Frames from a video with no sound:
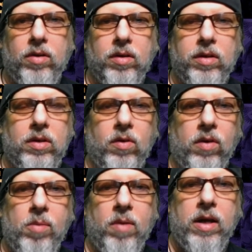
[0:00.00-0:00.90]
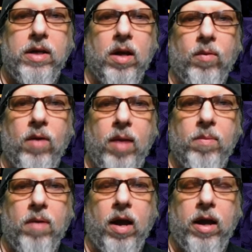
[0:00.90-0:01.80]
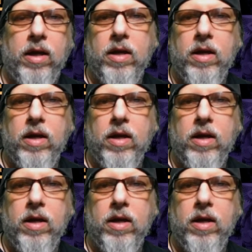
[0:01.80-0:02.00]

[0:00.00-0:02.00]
There's a story about a young rabbi